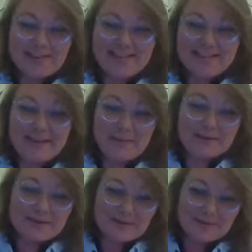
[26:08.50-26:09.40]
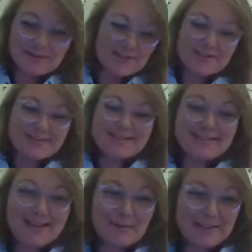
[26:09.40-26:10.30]
to find any because of the
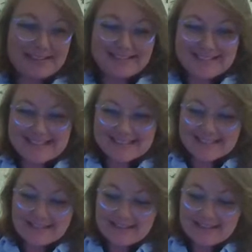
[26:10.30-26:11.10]
conditions, and we didn't.